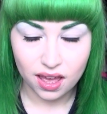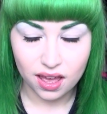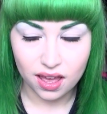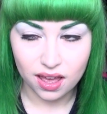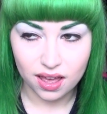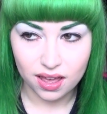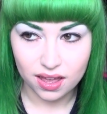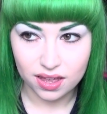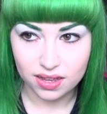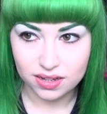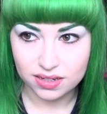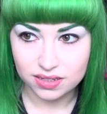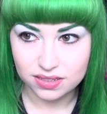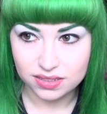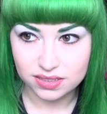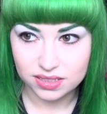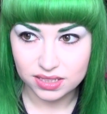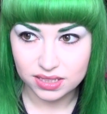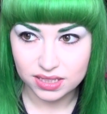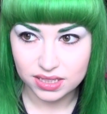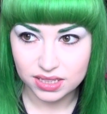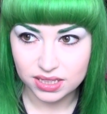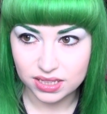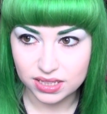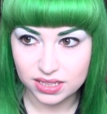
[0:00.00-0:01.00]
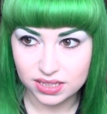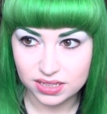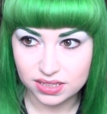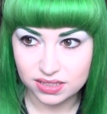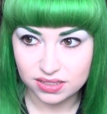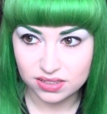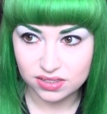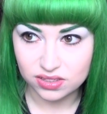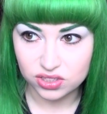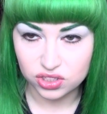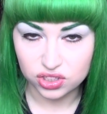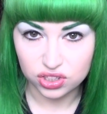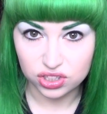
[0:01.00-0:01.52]
And
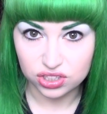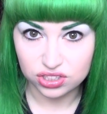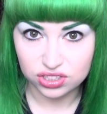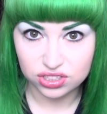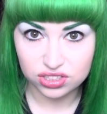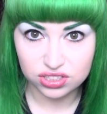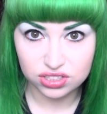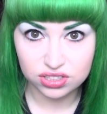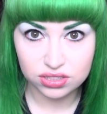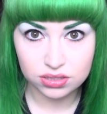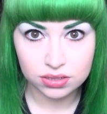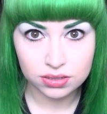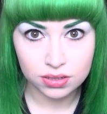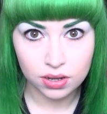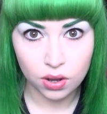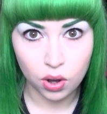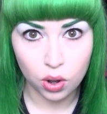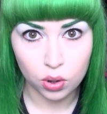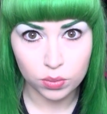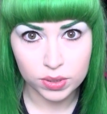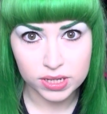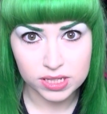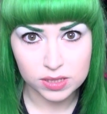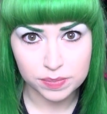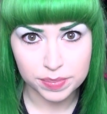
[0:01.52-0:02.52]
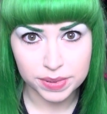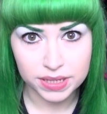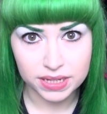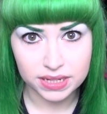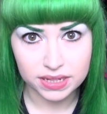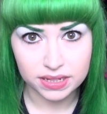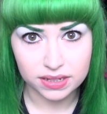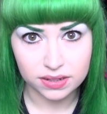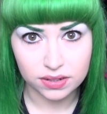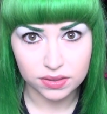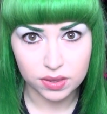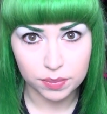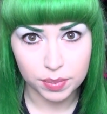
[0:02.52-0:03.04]
he's just always
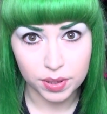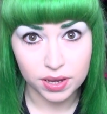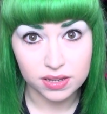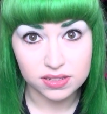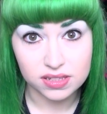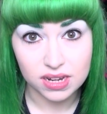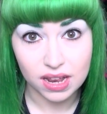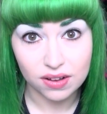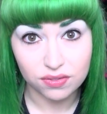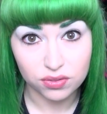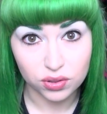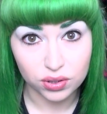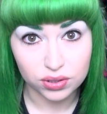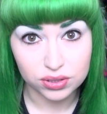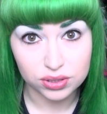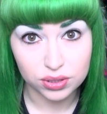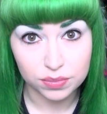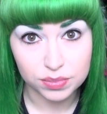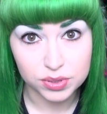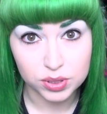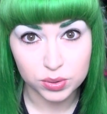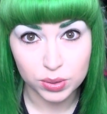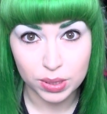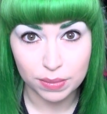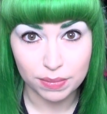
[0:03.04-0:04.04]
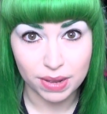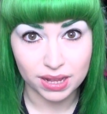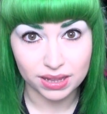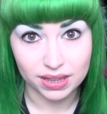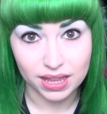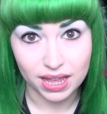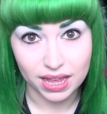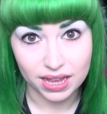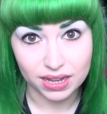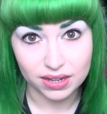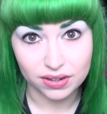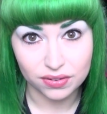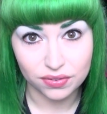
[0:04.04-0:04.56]
been the person I've looked up to in my
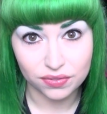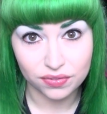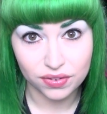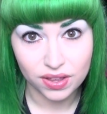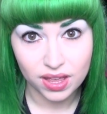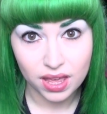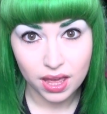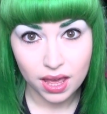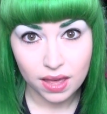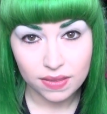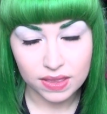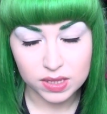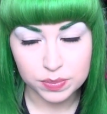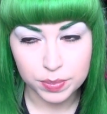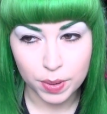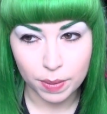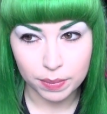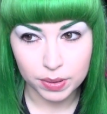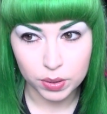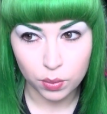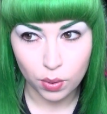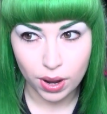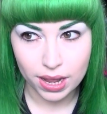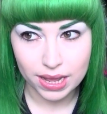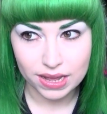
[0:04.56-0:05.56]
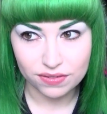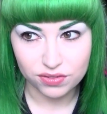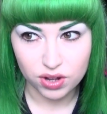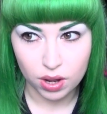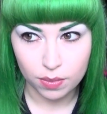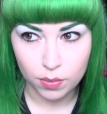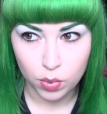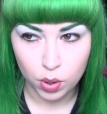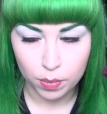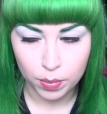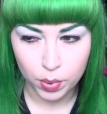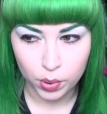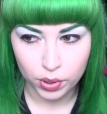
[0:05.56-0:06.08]
life. That's probably why I've
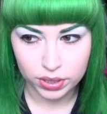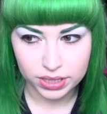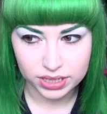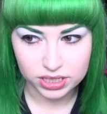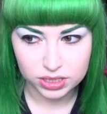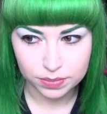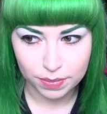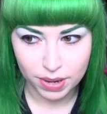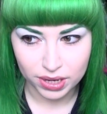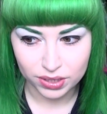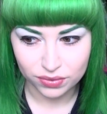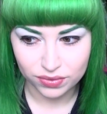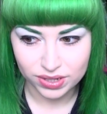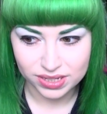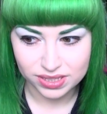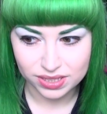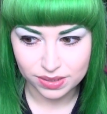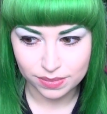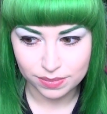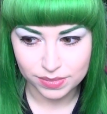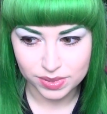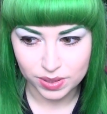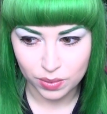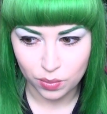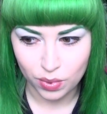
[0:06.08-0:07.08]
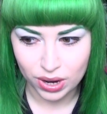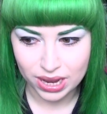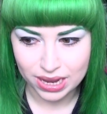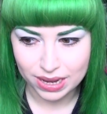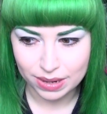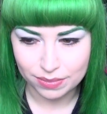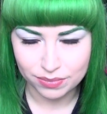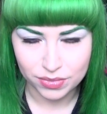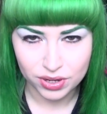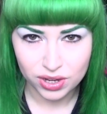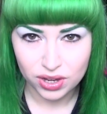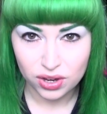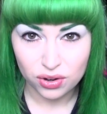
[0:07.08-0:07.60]
got more boyish mannerisms and why
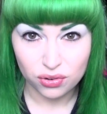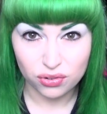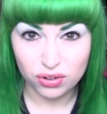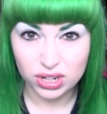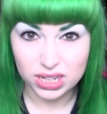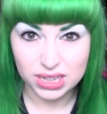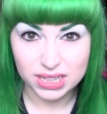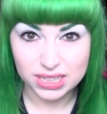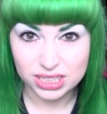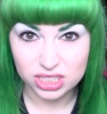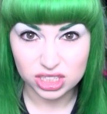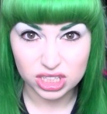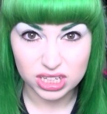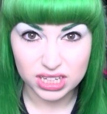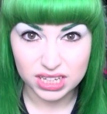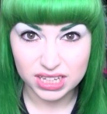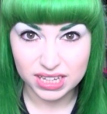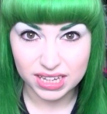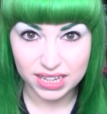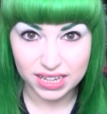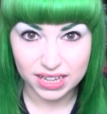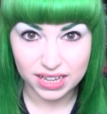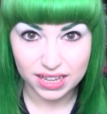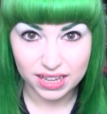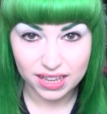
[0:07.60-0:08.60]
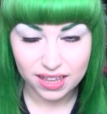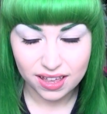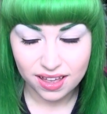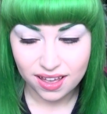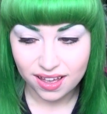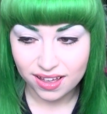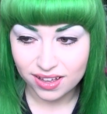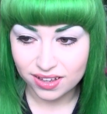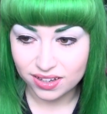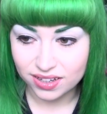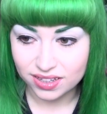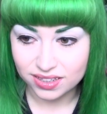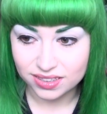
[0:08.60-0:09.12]
I'm really cheeky
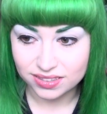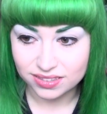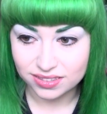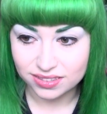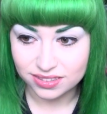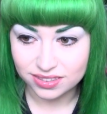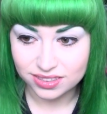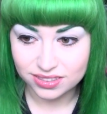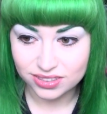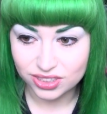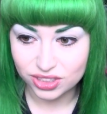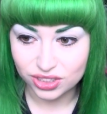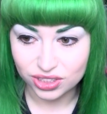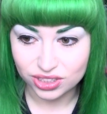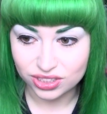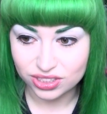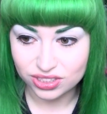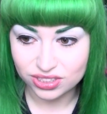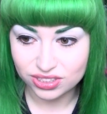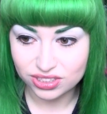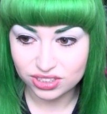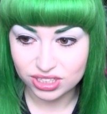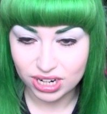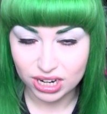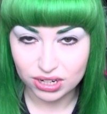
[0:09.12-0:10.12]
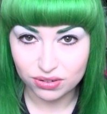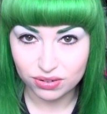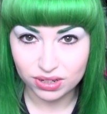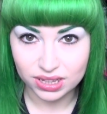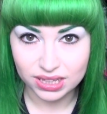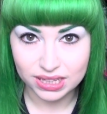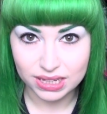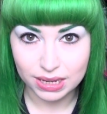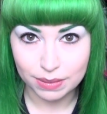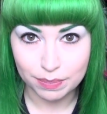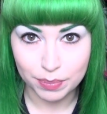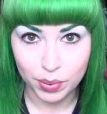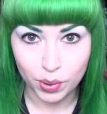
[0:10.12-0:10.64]
and just
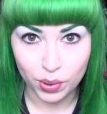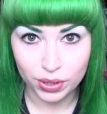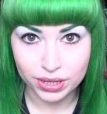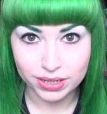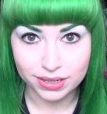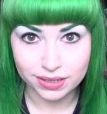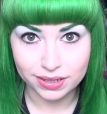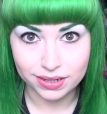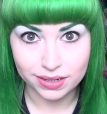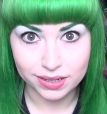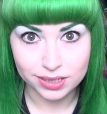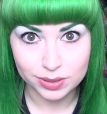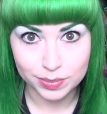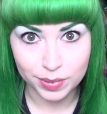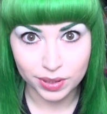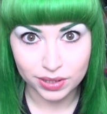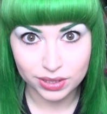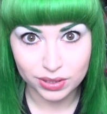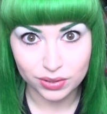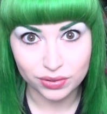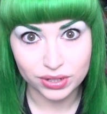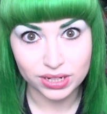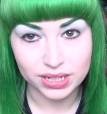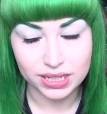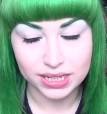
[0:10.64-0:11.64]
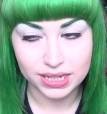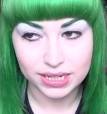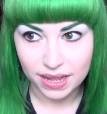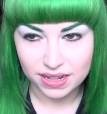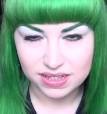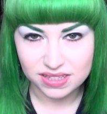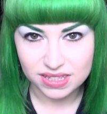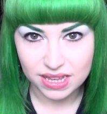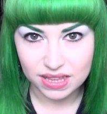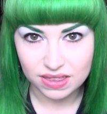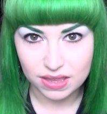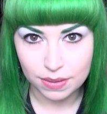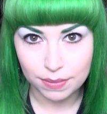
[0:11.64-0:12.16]
generally a boy in a girl's body, really.
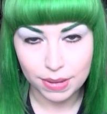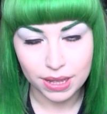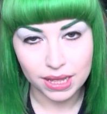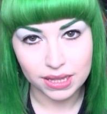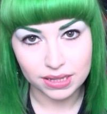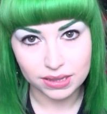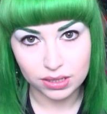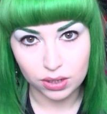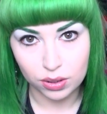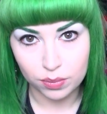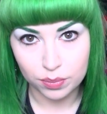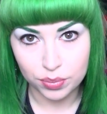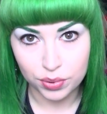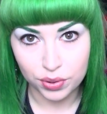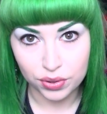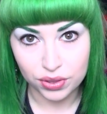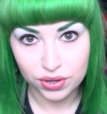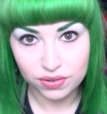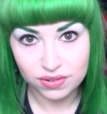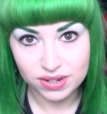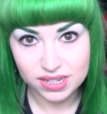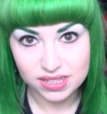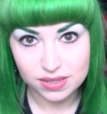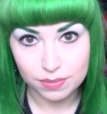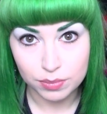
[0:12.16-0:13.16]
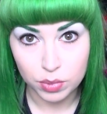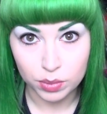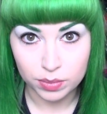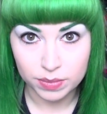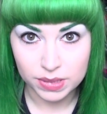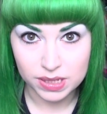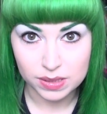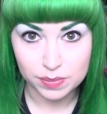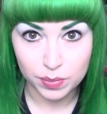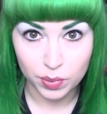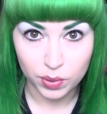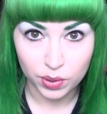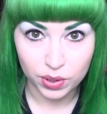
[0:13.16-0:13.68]
I'd say that my little brother is a
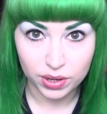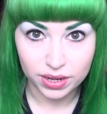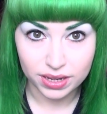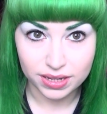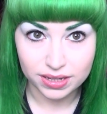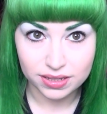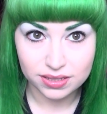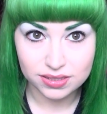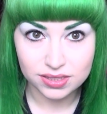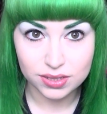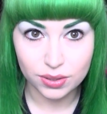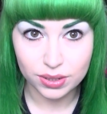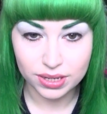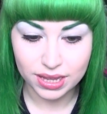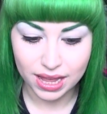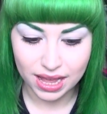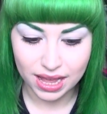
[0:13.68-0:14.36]
mummy's boy, so it